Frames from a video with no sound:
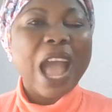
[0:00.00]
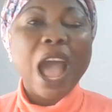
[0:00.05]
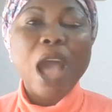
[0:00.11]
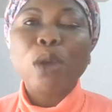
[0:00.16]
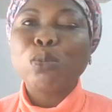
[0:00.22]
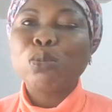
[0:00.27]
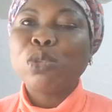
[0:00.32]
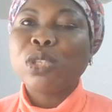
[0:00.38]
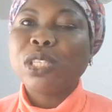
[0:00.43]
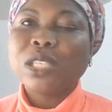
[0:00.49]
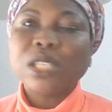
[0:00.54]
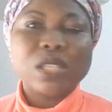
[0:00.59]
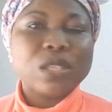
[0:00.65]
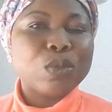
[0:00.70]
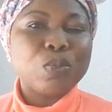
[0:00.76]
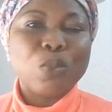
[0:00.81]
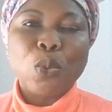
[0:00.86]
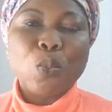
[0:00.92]
how
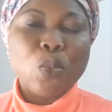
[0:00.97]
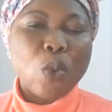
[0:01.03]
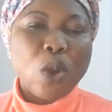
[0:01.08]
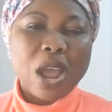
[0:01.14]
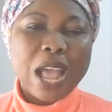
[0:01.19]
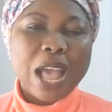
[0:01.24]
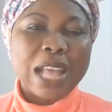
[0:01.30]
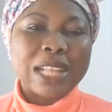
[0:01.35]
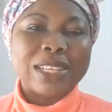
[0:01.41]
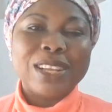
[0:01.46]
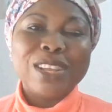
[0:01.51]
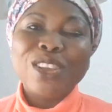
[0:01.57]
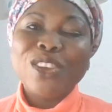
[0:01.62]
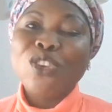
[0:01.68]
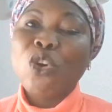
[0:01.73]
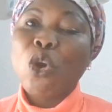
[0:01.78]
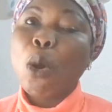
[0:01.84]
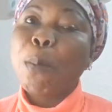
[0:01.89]
things will work out.
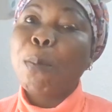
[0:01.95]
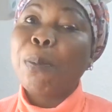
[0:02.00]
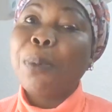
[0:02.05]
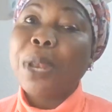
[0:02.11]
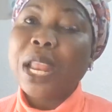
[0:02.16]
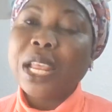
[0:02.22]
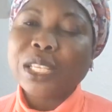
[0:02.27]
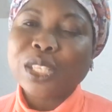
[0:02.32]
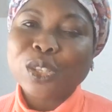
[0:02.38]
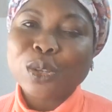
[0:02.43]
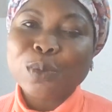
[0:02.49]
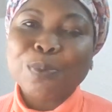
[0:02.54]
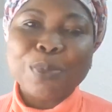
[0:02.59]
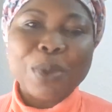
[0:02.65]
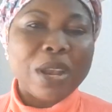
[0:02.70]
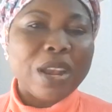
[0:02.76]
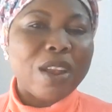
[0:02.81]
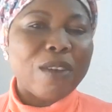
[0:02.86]
God bless you,
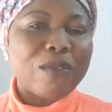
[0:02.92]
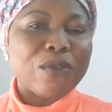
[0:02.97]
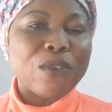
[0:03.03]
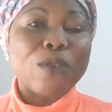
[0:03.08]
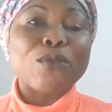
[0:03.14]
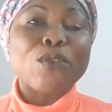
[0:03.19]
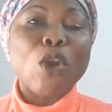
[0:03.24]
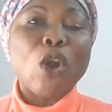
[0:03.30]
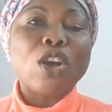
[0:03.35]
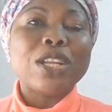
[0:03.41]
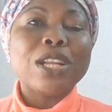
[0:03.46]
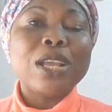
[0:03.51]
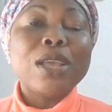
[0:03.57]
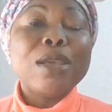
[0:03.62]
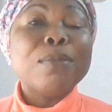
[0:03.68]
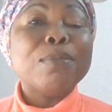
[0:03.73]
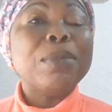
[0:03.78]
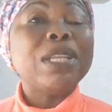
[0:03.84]
beloved of God.
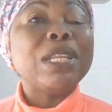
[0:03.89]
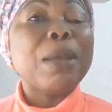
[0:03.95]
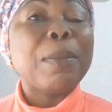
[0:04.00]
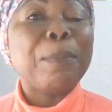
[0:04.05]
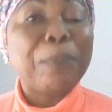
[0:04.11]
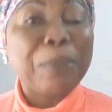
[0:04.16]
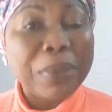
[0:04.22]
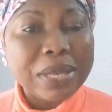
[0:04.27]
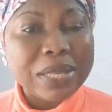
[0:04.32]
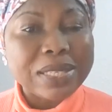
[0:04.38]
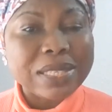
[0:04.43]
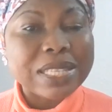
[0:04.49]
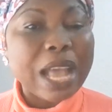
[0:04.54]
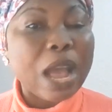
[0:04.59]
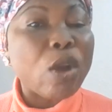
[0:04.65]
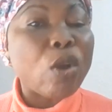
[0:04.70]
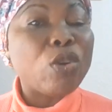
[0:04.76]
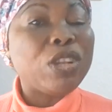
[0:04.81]
May the peace
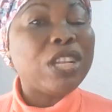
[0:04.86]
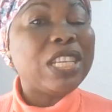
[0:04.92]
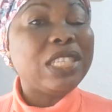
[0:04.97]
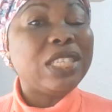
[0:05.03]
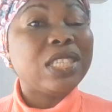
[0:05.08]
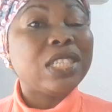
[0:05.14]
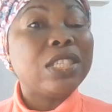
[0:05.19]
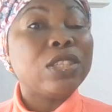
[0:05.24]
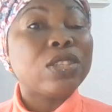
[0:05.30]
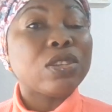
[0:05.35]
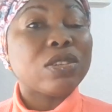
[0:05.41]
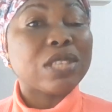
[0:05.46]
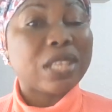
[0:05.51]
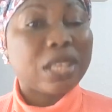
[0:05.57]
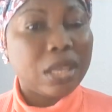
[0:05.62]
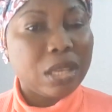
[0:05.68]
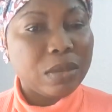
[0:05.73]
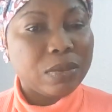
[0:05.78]
that only Jesus
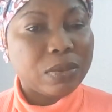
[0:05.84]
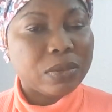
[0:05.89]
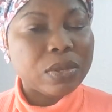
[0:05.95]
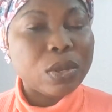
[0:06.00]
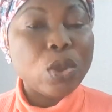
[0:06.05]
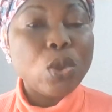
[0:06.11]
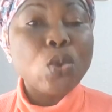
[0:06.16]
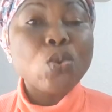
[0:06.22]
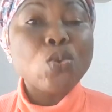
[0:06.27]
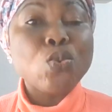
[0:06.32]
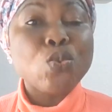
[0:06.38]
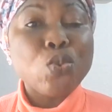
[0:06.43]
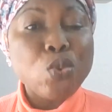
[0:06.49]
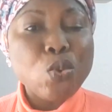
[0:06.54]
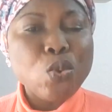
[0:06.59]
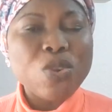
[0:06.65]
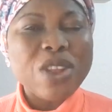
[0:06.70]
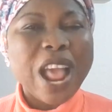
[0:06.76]
gives
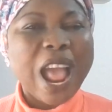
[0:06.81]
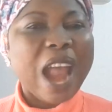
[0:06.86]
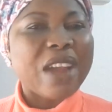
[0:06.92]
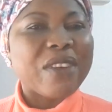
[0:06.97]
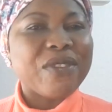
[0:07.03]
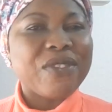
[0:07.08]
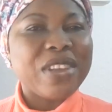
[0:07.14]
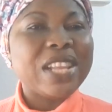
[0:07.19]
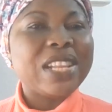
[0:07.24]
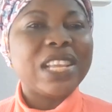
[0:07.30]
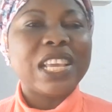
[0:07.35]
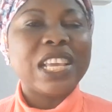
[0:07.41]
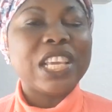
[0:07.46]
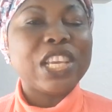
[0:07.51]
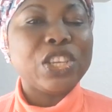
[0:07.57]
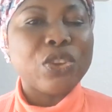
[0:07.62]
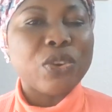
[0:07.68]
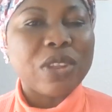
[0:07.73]
rule and reign
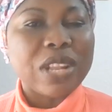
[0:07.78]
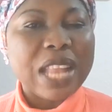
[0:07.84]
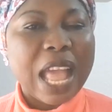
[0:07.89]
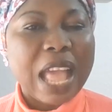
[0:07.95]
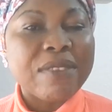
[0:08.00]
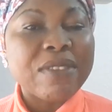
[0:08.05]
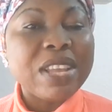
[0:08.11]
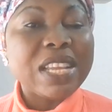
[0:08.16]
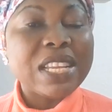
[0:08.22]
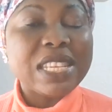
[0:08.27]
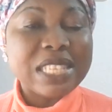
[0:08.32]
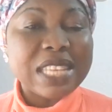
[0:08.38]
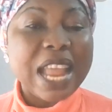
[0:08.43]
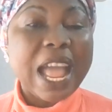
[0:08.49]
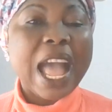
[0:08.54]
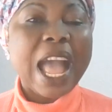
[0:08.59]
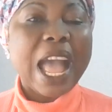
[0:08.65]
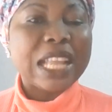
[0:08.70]
in your life
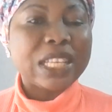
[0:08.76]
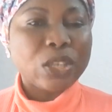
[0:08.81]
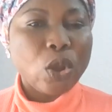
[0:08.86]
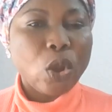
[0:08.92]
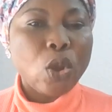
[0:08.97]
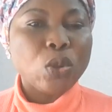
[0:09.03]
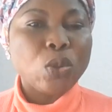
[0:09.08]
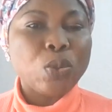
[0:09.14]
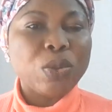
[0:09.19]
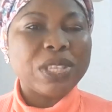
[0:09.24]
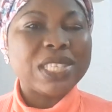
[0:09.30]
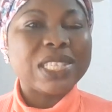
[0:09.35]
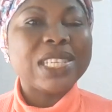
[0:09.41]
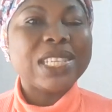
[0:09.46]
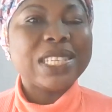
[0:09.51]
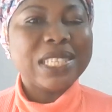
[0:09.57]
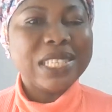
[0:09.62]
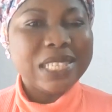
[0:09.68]
now and always.
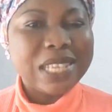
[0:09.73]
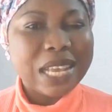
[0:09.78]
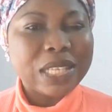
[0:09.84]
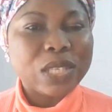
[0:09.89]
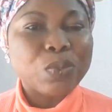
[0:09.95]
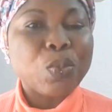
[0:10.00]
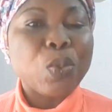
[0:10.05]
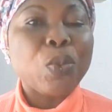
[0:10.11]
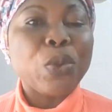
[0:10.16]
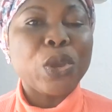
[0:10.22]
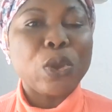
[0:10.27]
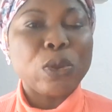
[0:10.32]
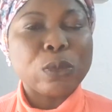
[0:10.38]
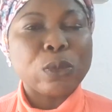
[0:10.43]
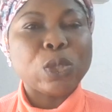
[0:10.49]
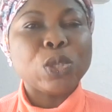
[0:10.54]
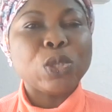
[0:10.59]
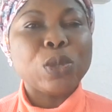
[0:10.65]
Yes, we will
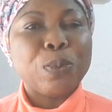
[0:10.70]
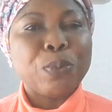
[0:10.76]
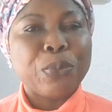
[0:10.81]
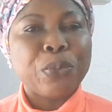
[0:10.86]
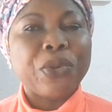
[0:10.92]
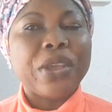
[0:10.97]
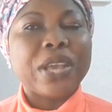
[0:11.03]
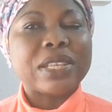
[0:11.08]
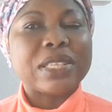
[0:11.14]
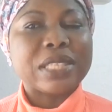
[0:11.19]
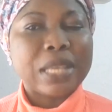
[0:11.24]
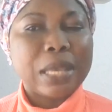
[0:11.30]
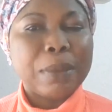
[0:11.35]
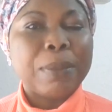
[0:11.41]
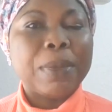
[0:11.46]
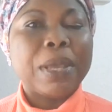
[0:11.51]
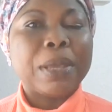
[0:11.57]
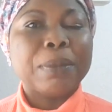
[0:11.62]
continue in prayers.
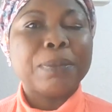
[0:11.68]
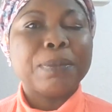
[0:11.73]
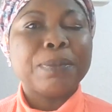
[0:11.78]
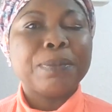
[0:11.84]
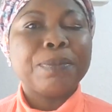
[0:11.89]
Amen.